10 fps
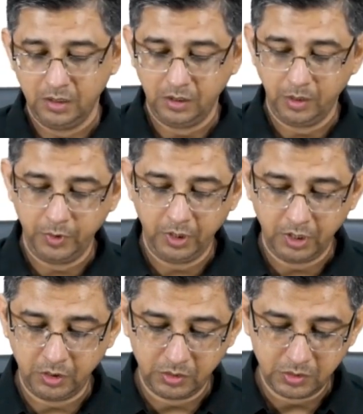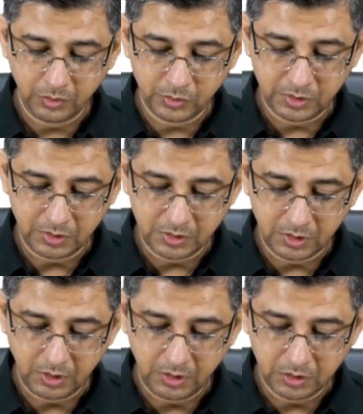Diabetic ketoacidosis,
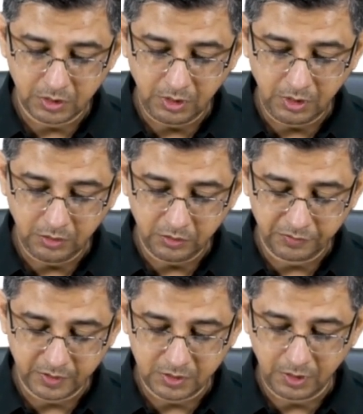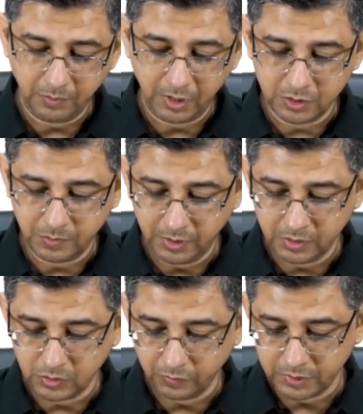initially the first line management
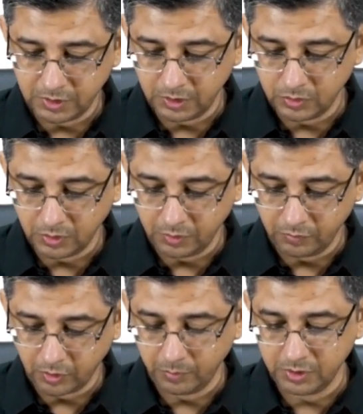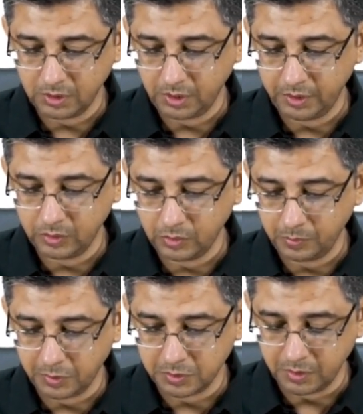is obviously to give normal saline to the
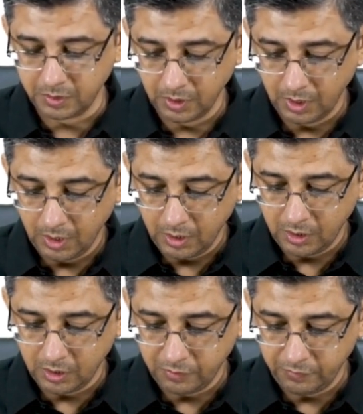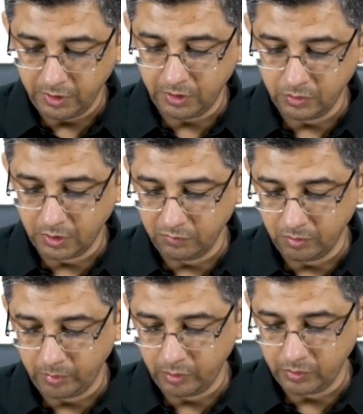patient. We need to give
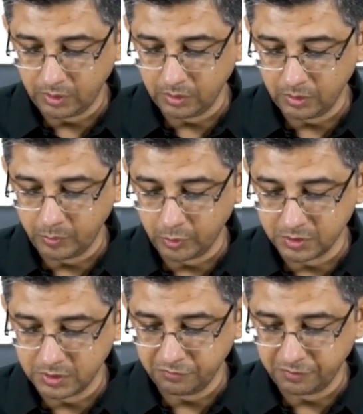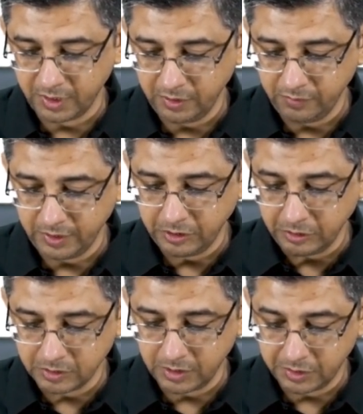about approximately 5
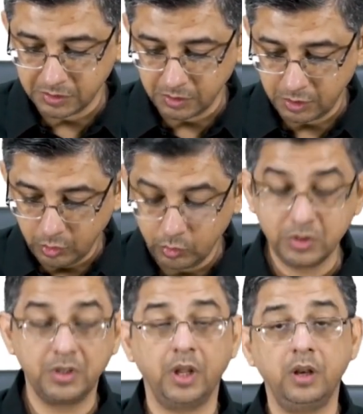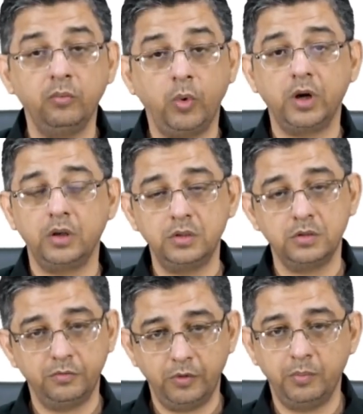liters, that is a huge 10 bottles
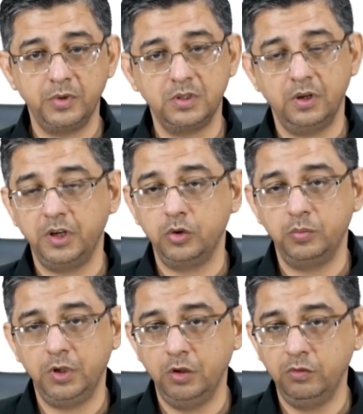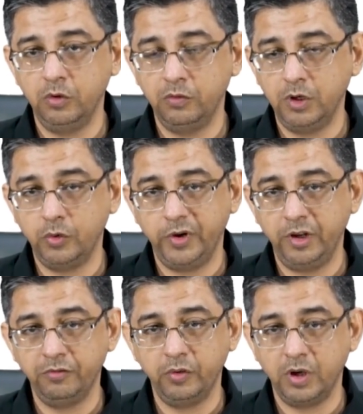of normal saline to be given over a
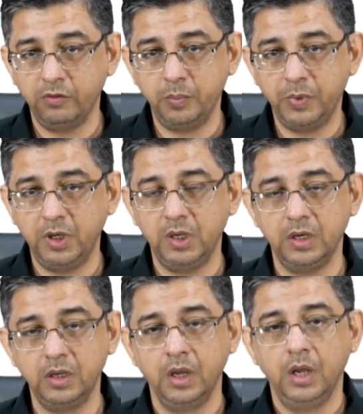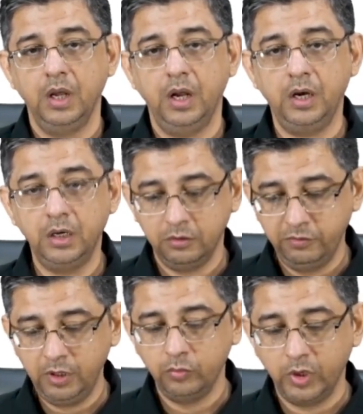24-hour period. And
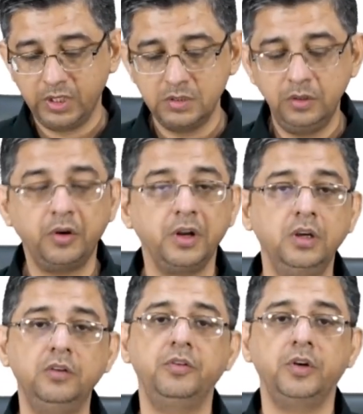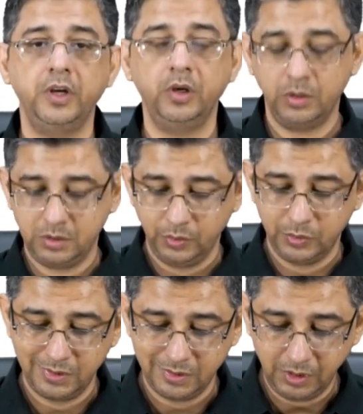well, what is the trigger for
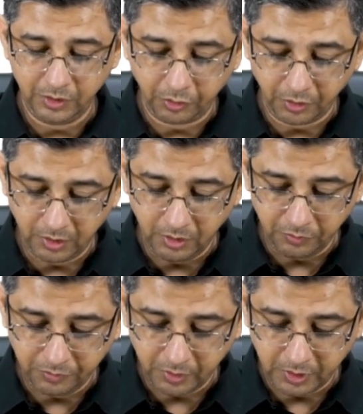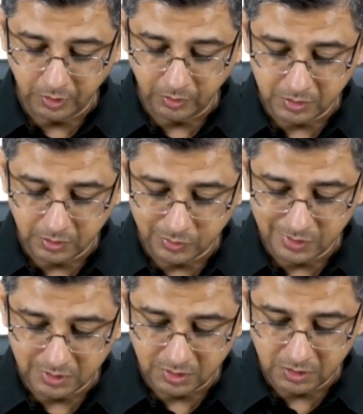ketoacidosis? The trigger for
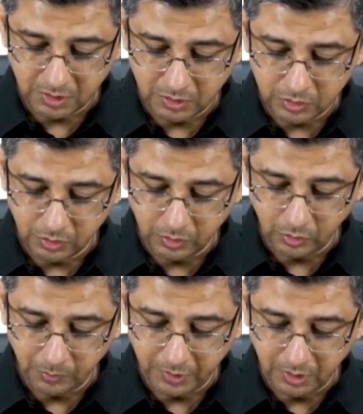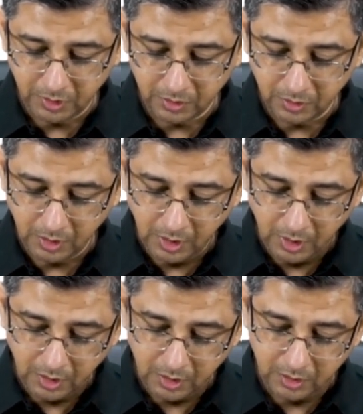ketoacidosis is insulinopenia.
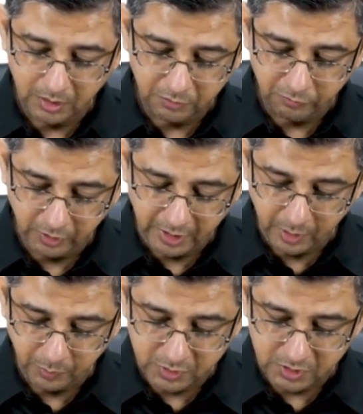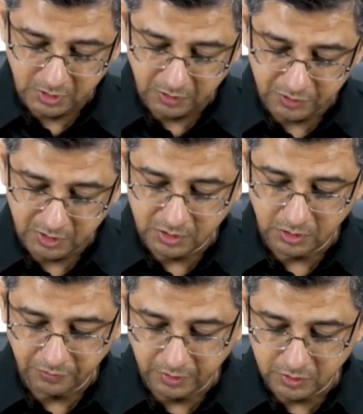What happens in deficiency
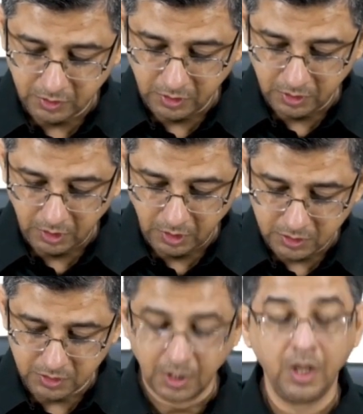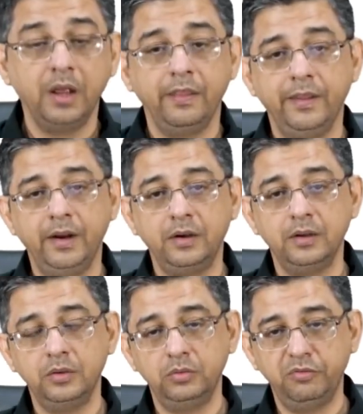of insulin is that
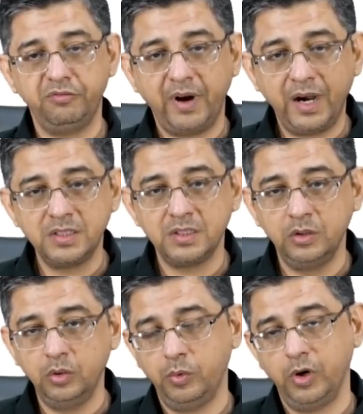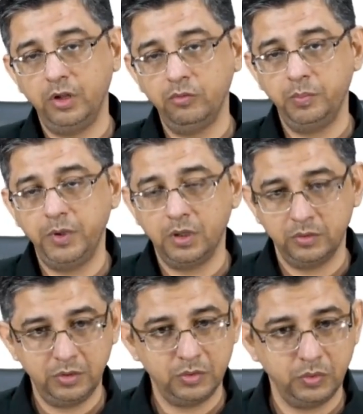the fats in the body would be now
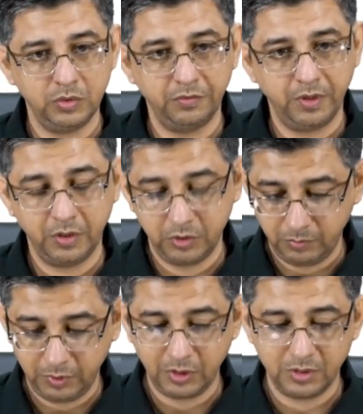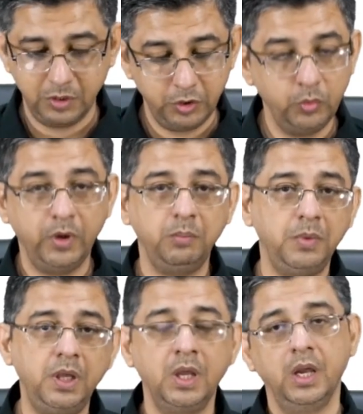the source of energy, because in you and
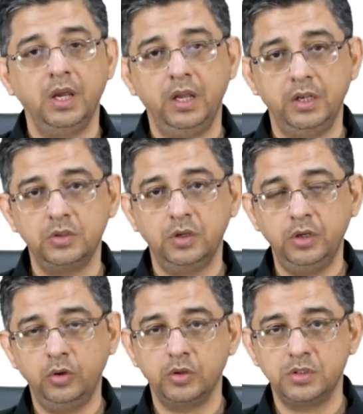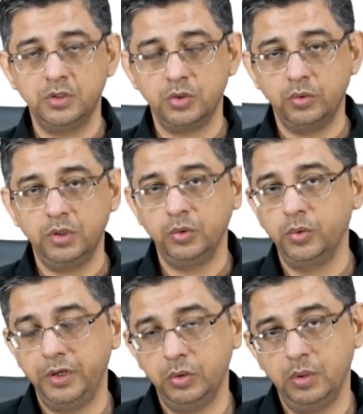me, insulin causes sugar to go
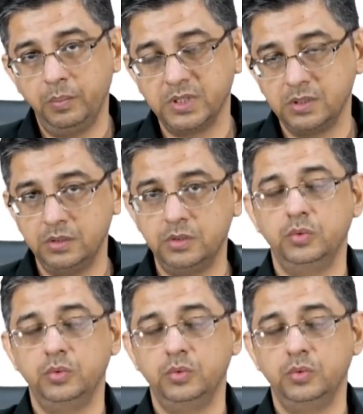into the muscles.